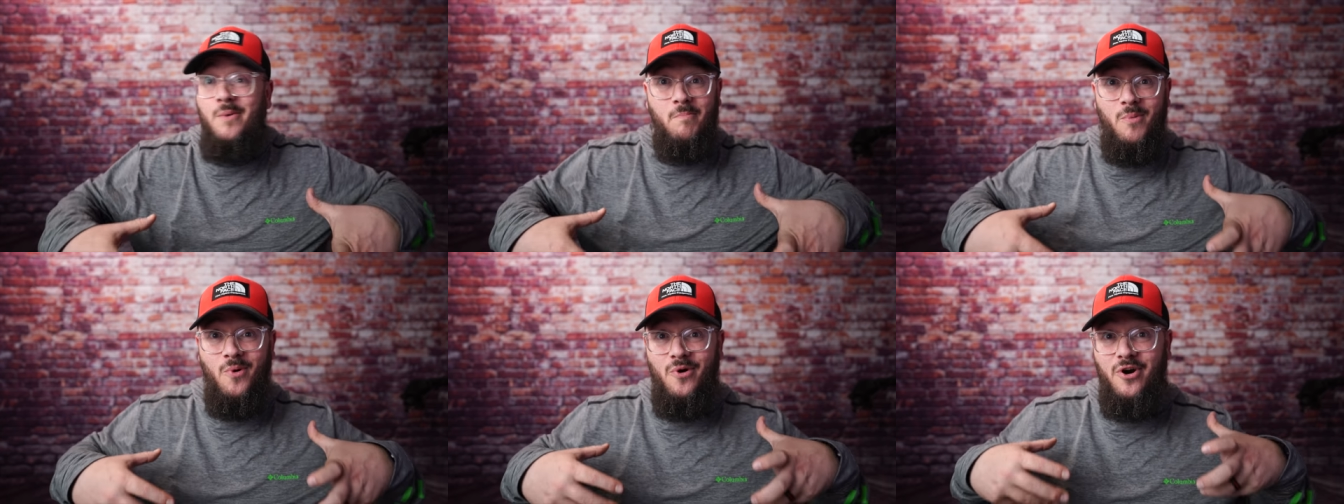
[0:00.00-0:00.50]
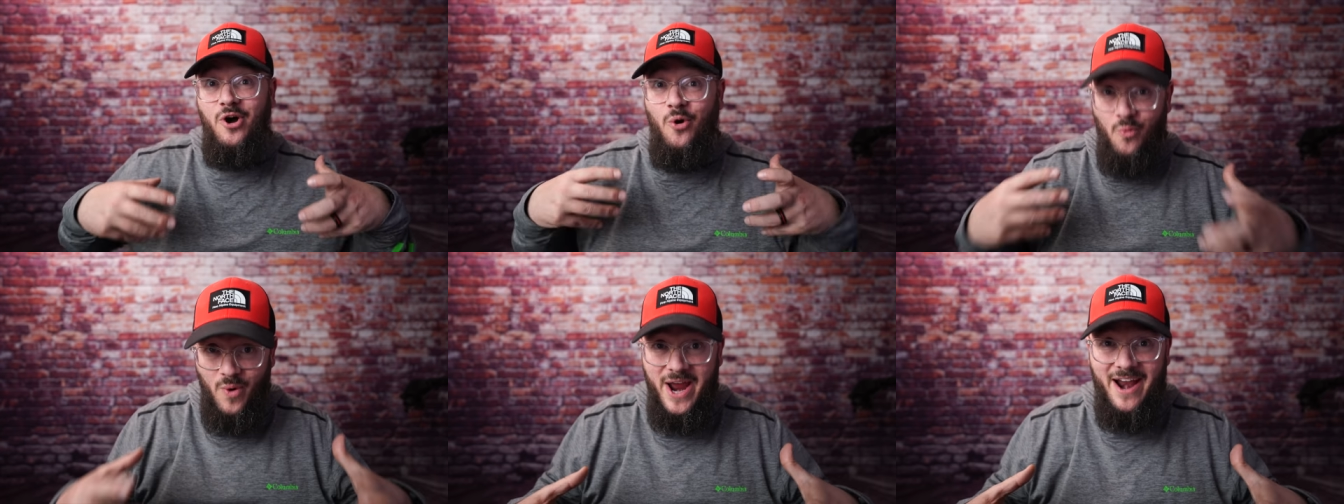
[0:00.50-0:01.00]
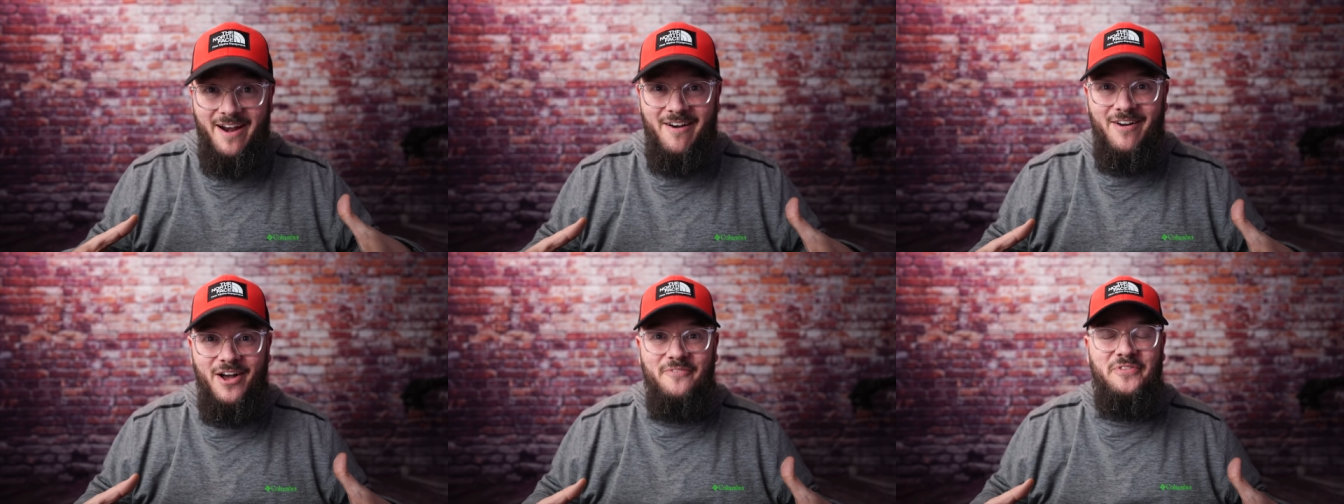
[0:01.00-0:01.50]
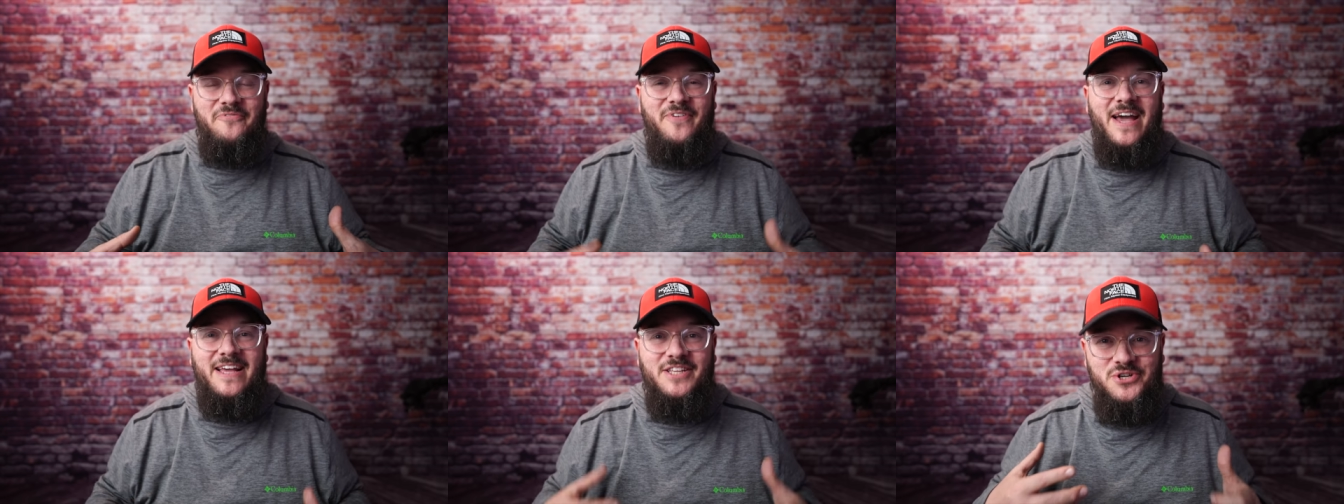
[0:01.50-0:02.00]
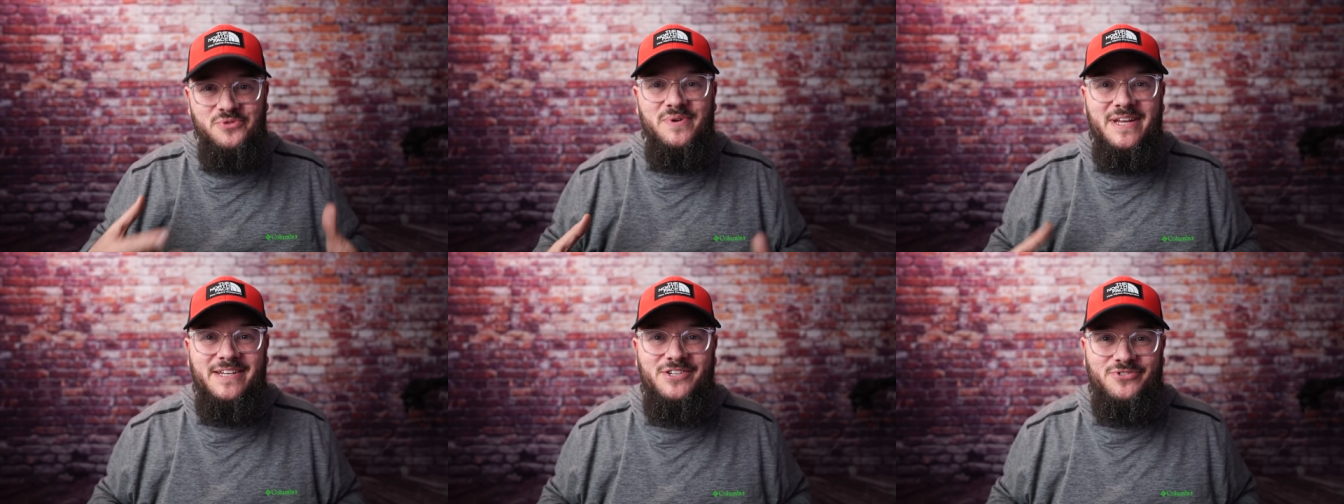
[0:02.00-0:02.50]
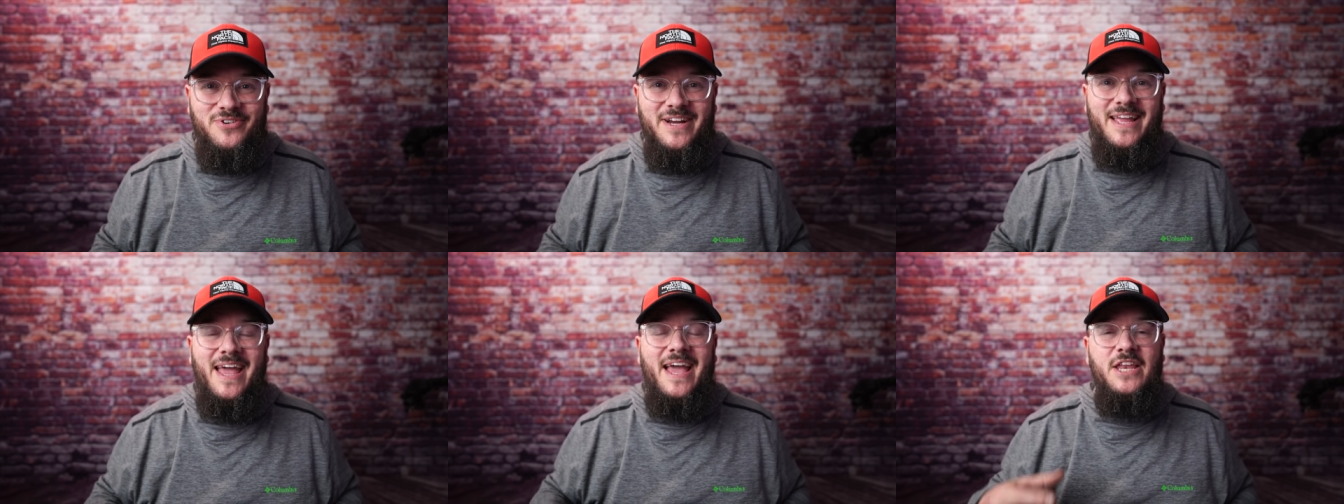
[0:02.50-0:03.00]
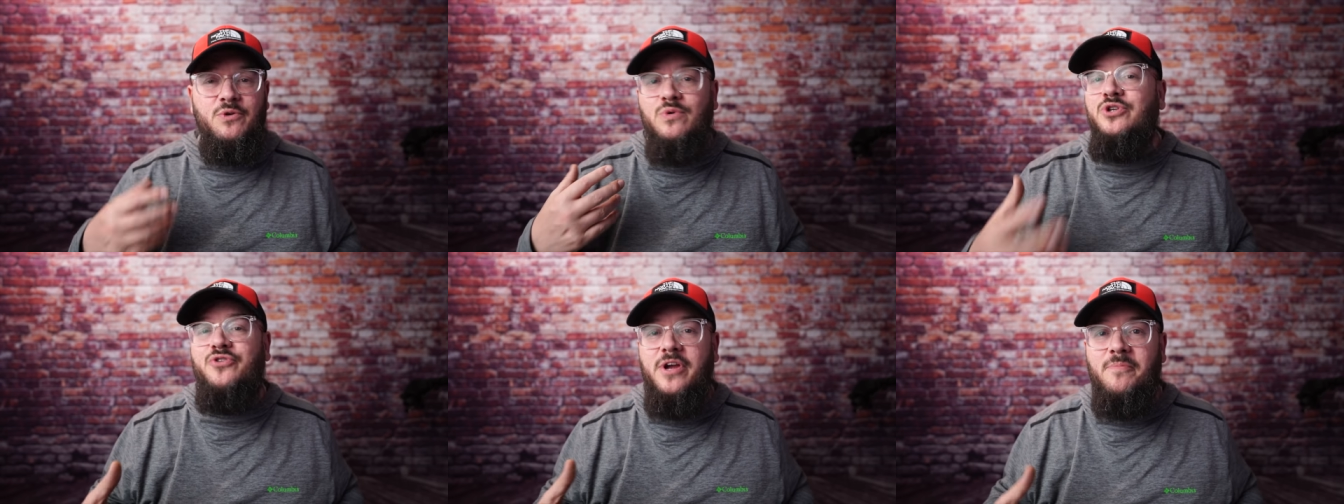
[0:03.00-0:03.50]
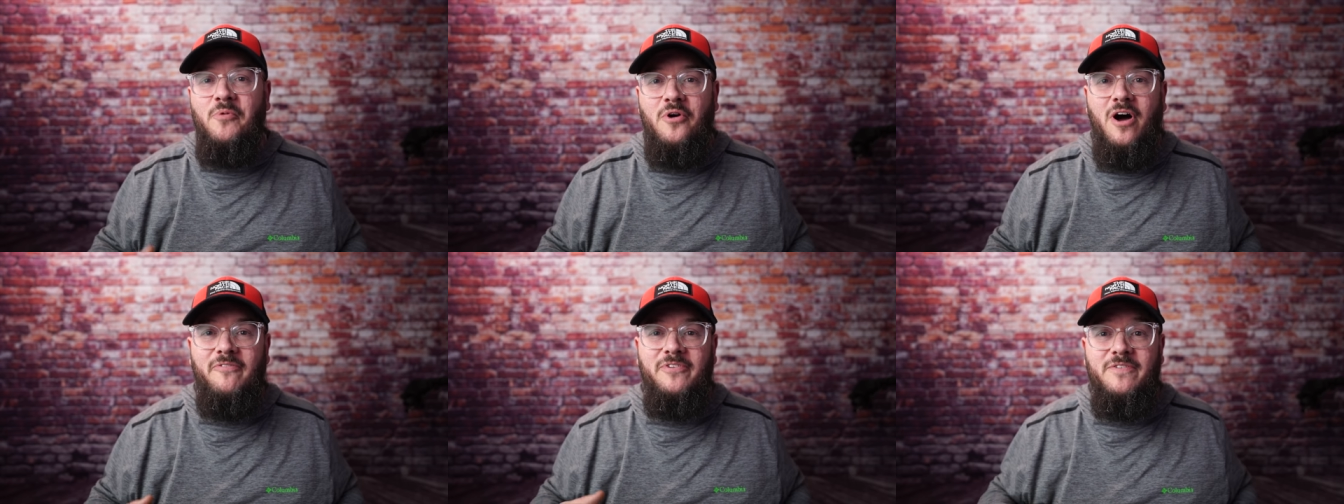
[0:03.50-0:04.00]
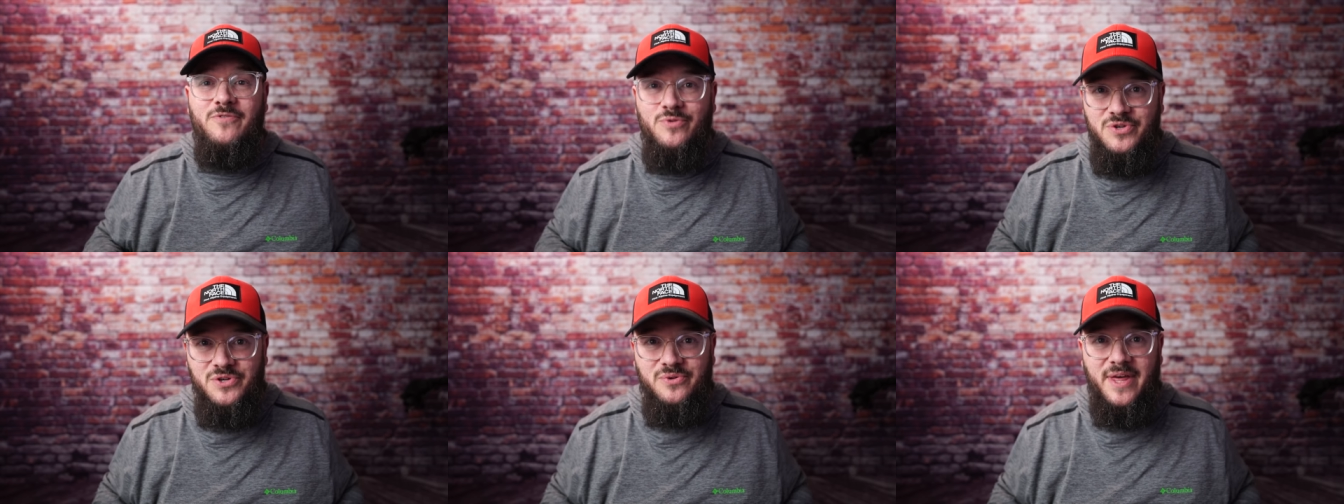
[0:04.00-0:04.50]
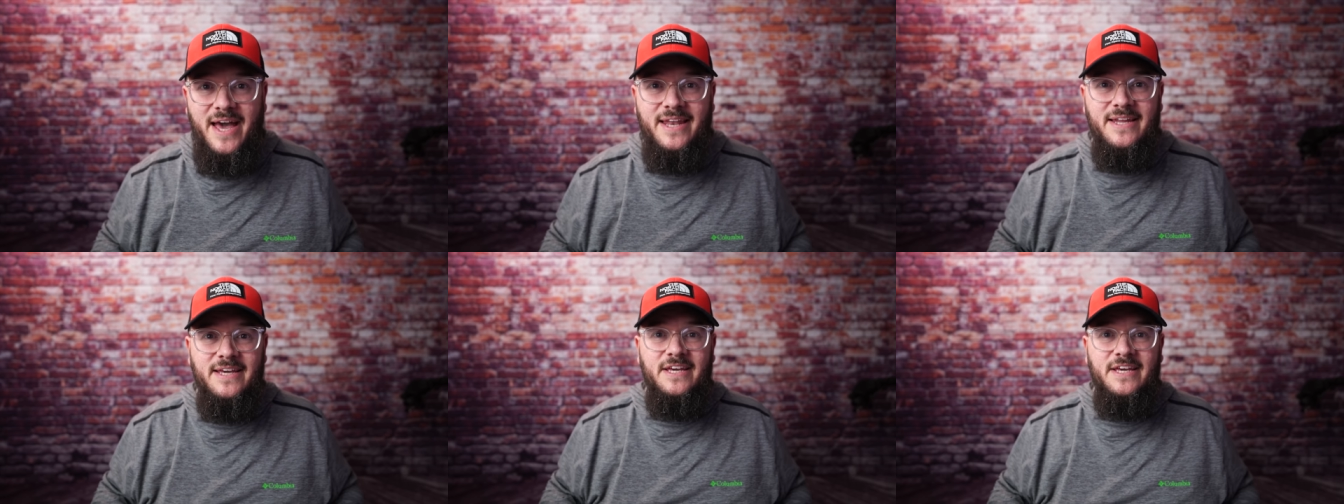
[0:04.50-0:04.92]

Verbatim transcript: more aware of the fact that you need to drink, and you will drink more often if you do that.